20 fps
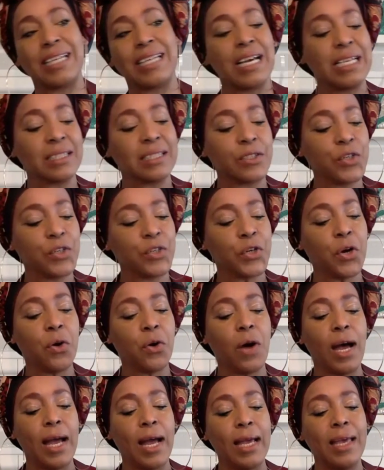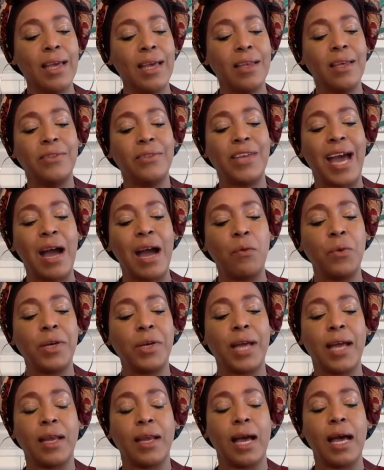And that
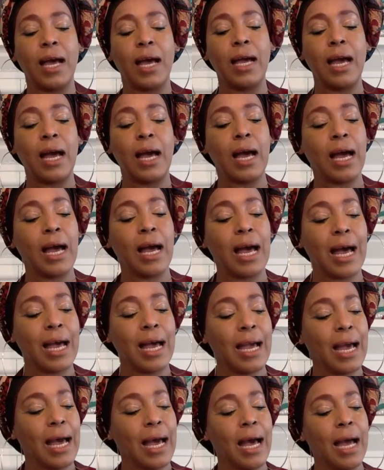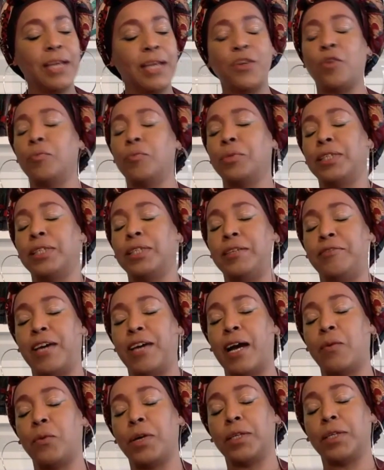one, I don't believe
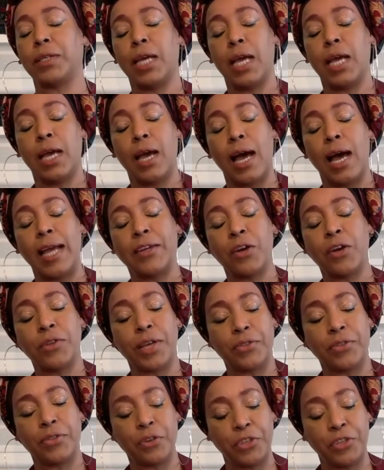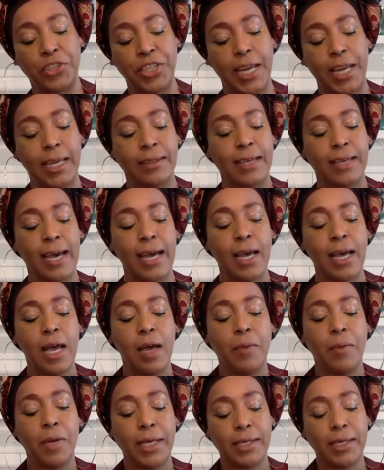that one. I know that they're saying that,
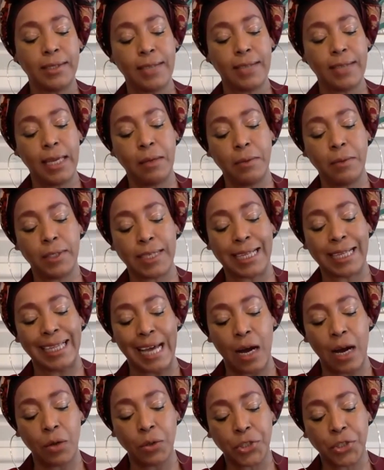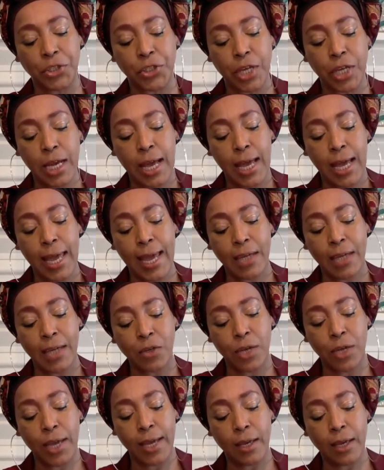but his name is Klaus,
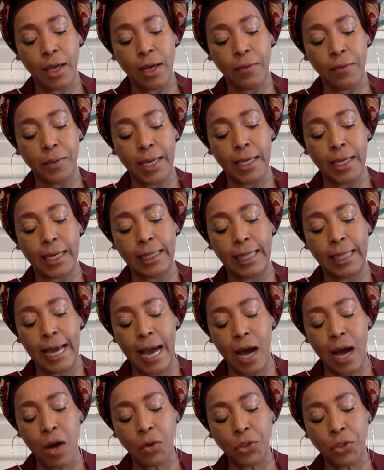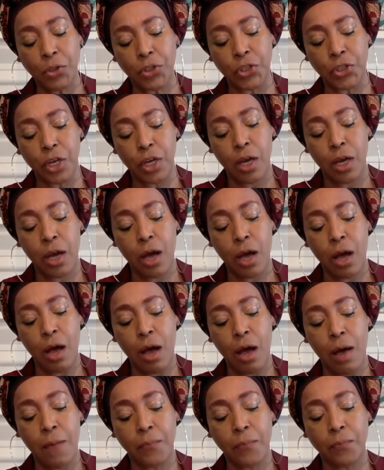and Klaus
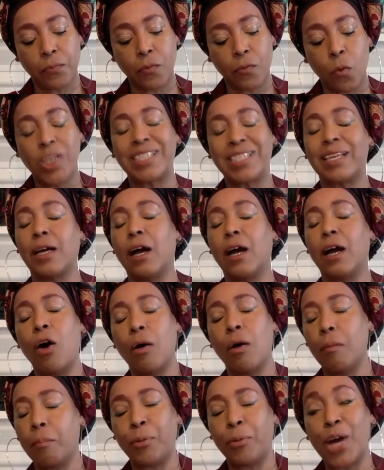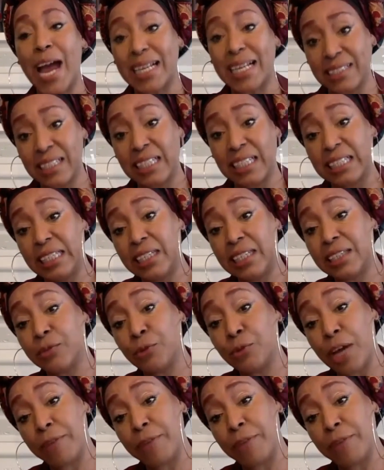was practically a